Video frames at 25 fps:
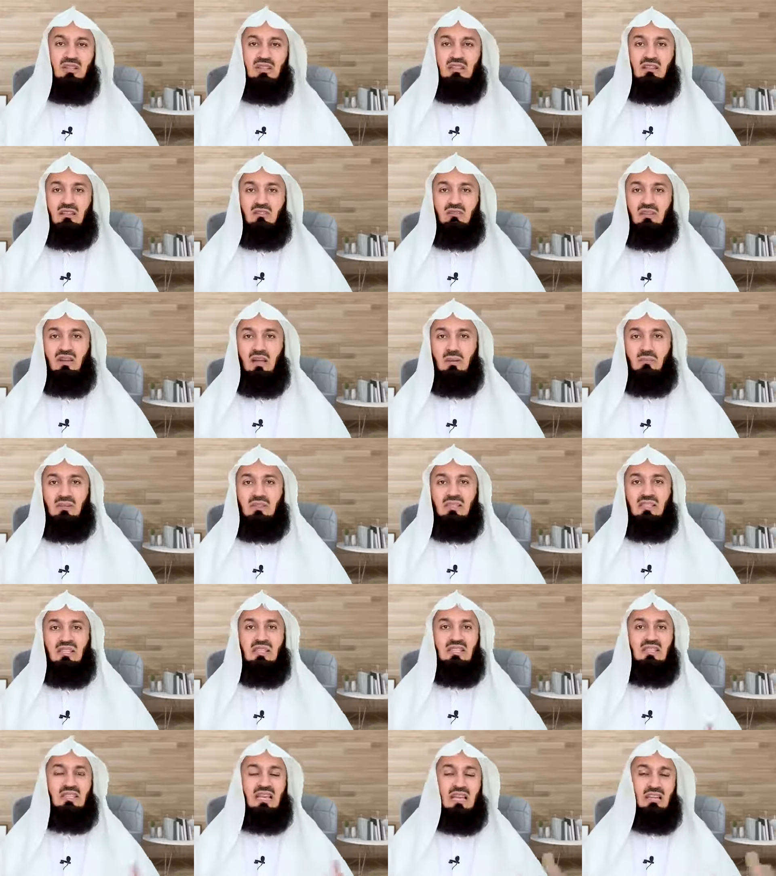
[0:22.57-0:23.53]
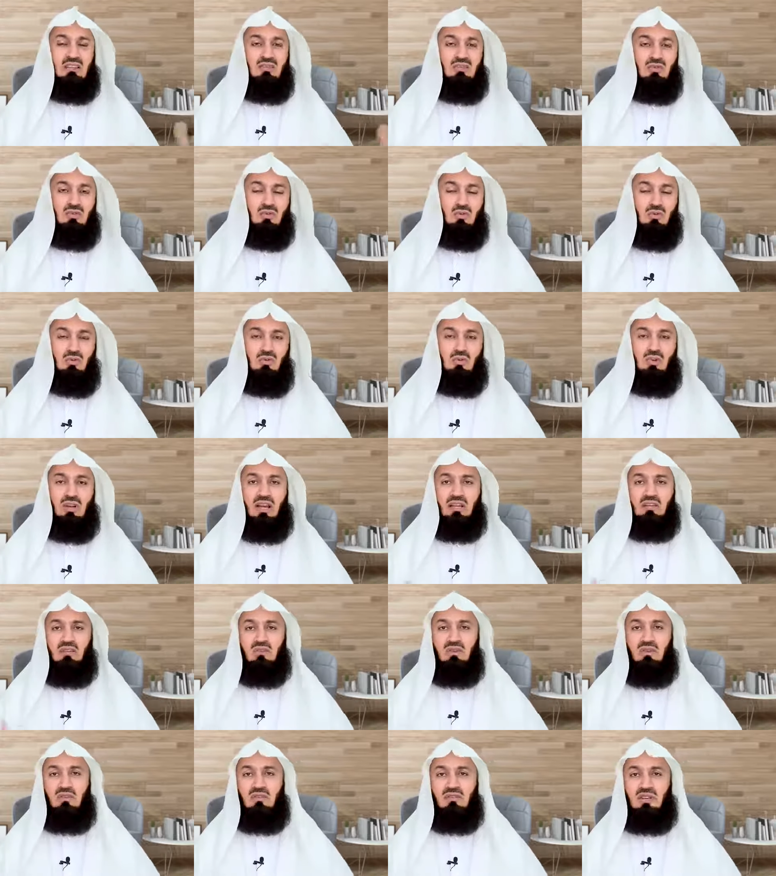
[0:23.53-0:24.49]
at the pharmacies, at school,
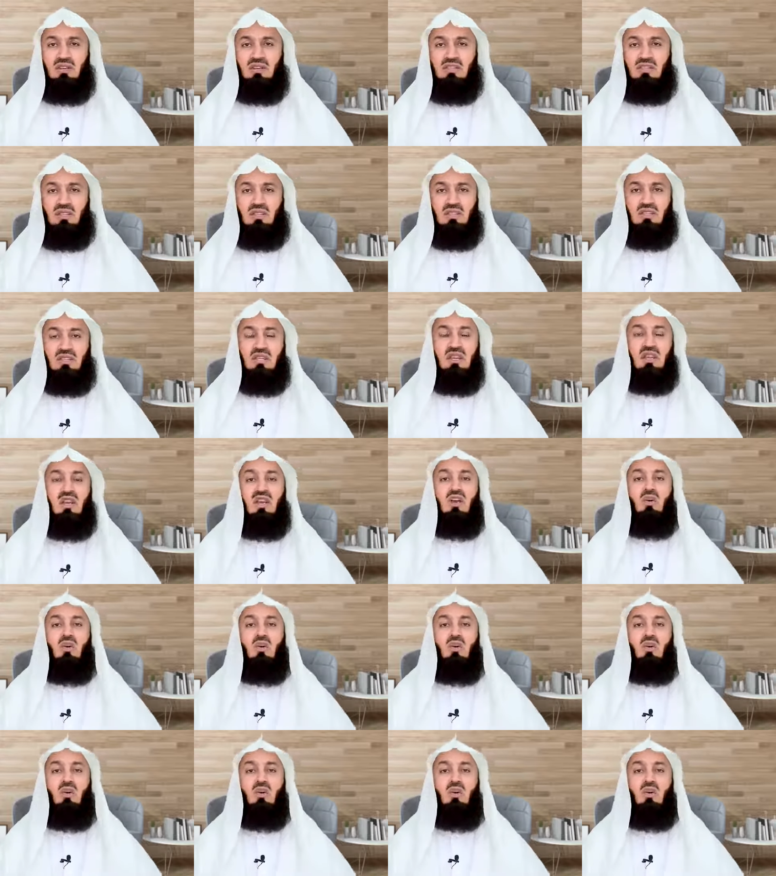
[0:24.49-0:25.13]
at university,